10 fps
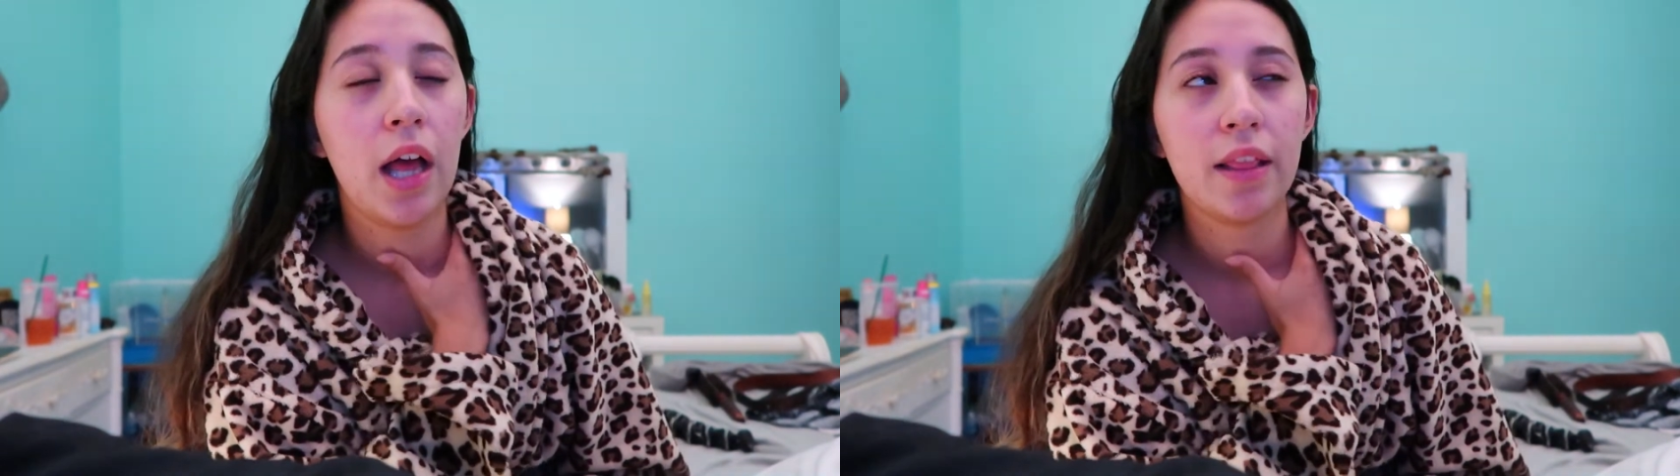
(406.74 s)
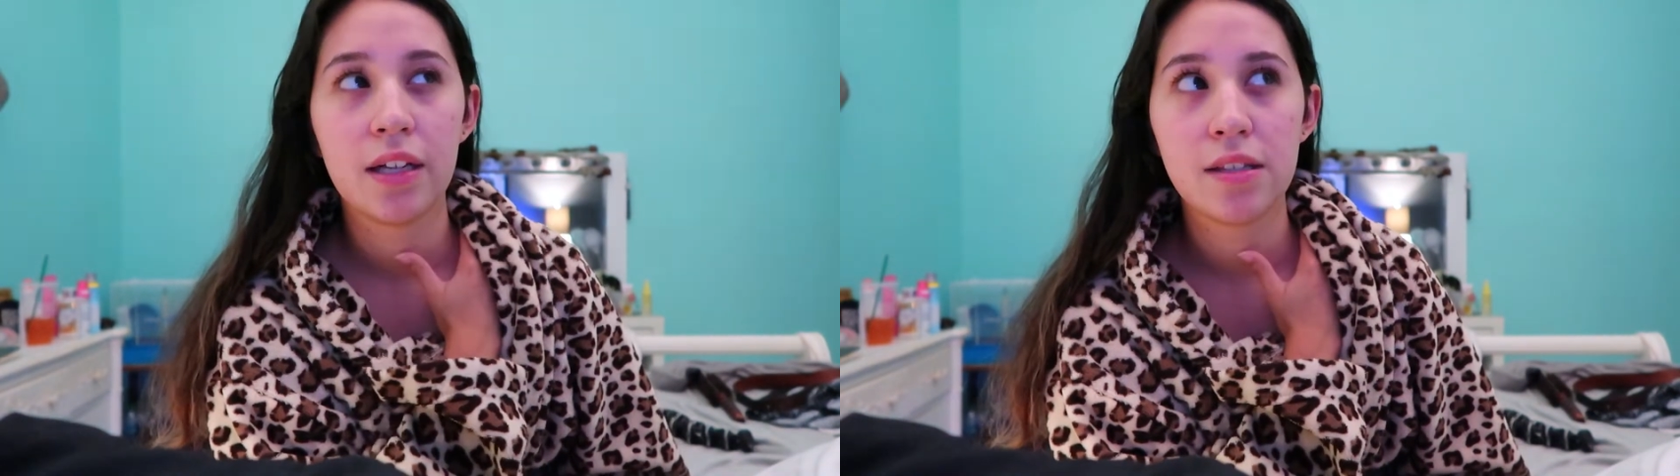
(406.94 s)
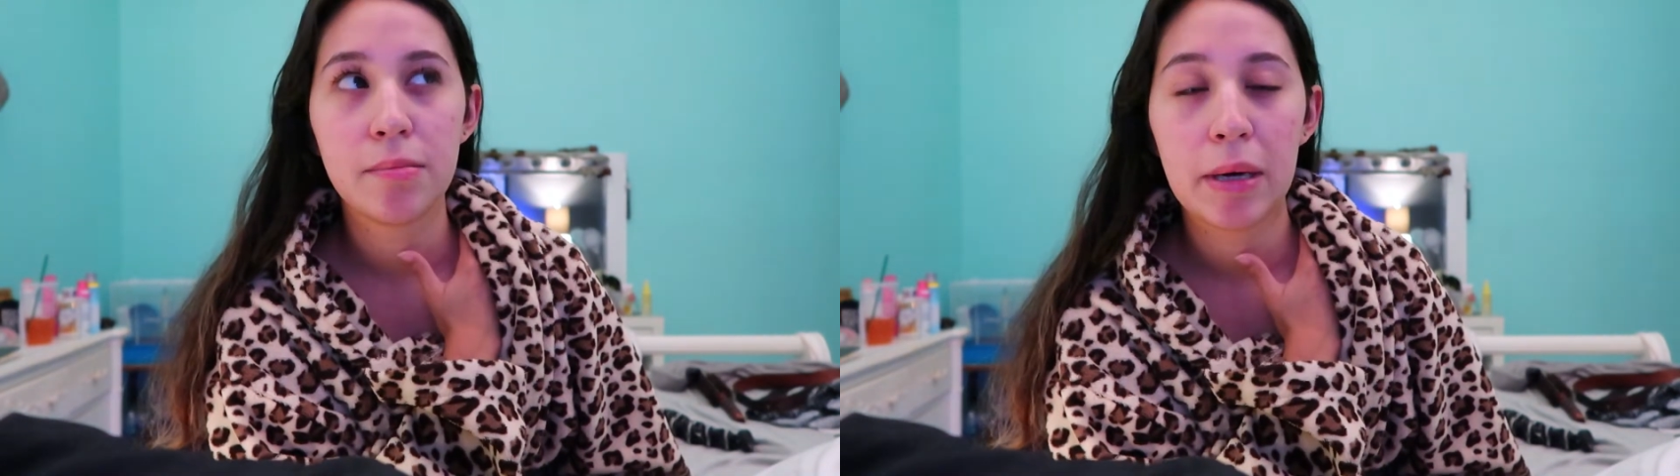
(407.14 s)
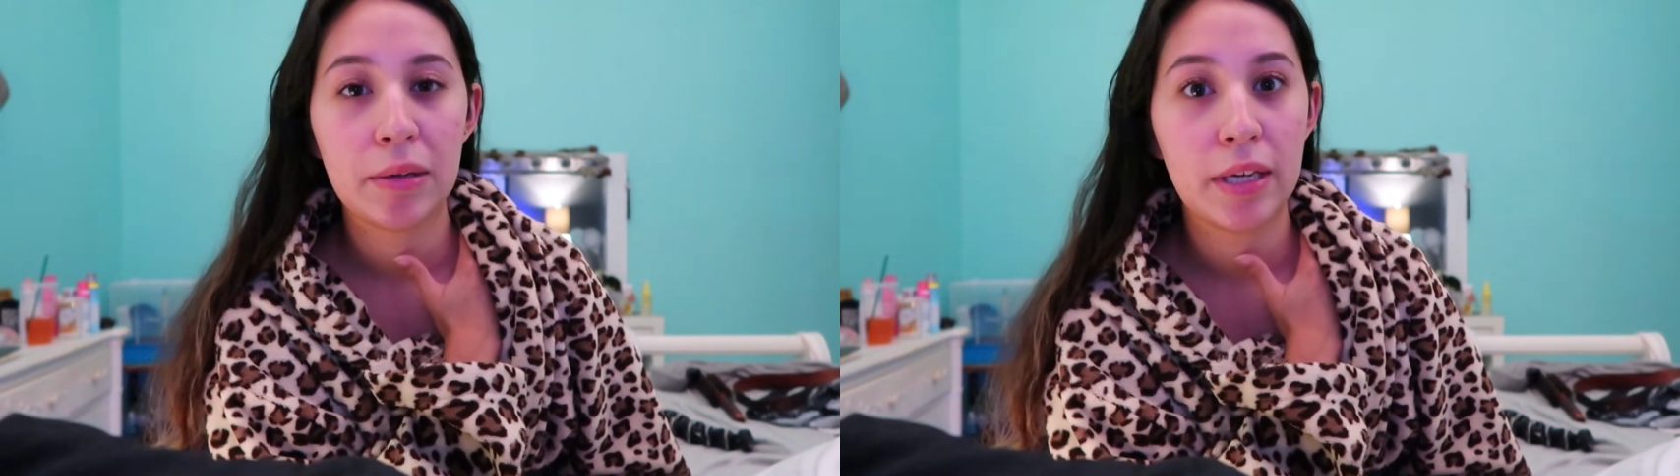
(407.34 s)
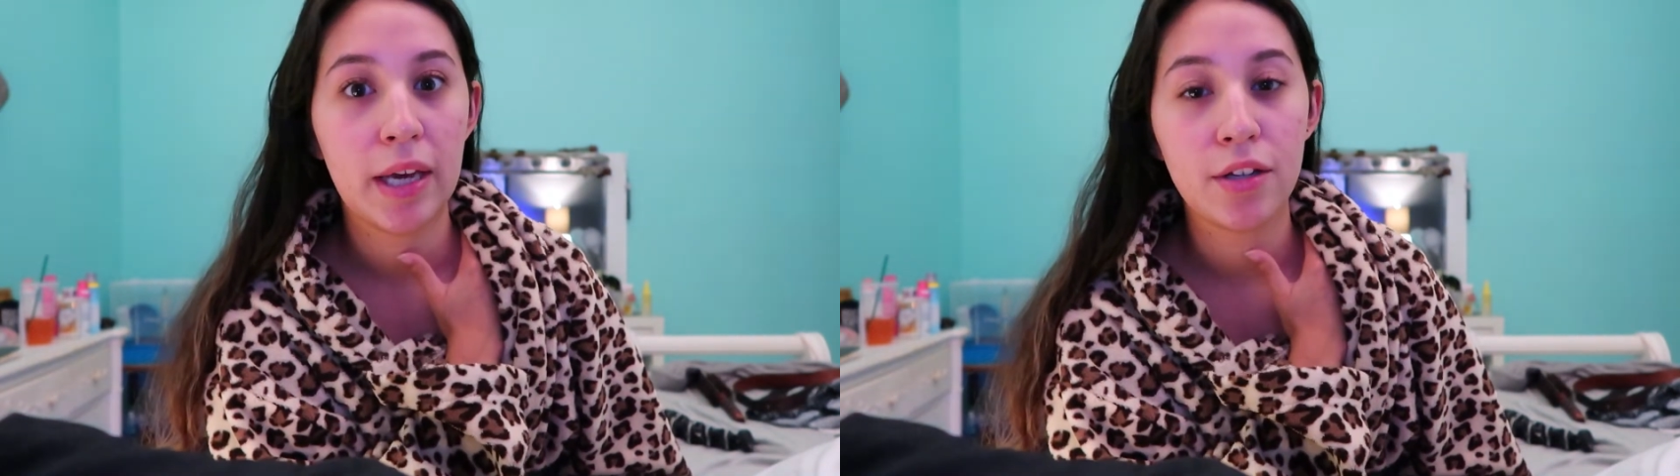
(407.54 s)
and that's about
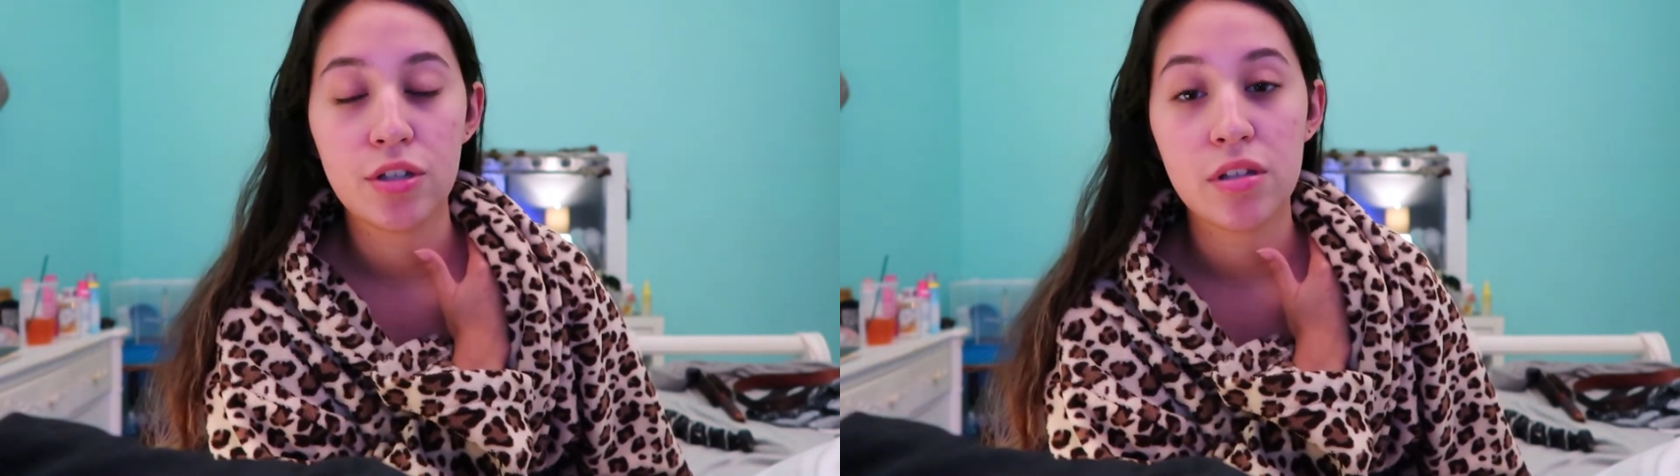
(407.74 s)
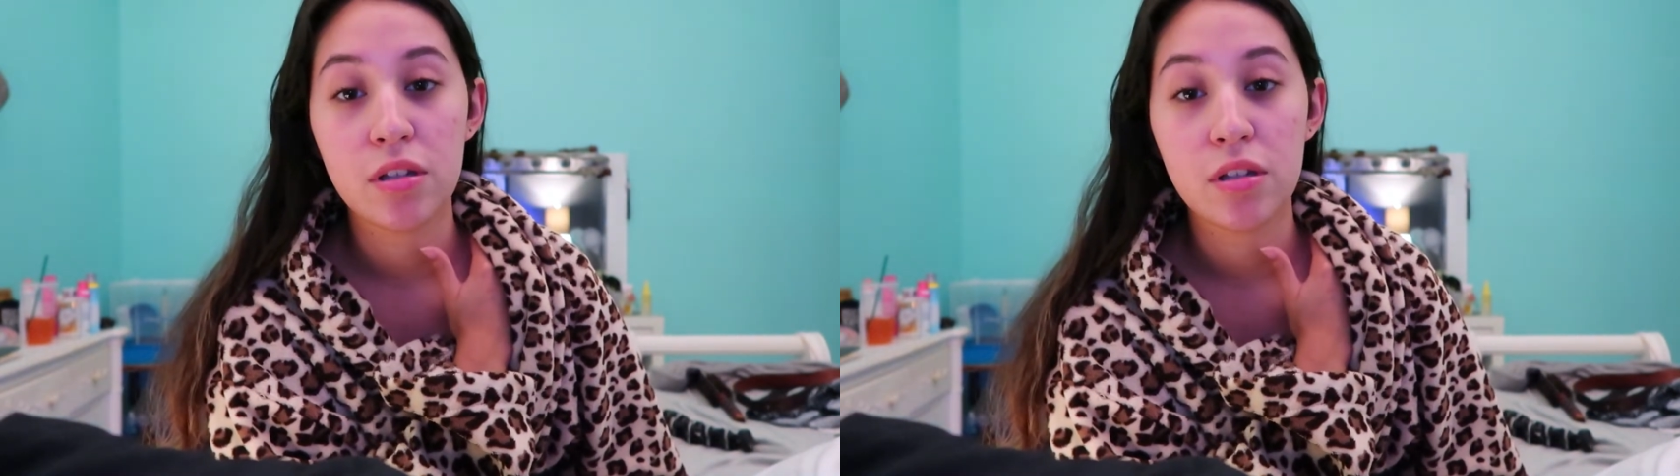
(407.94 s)
it, and just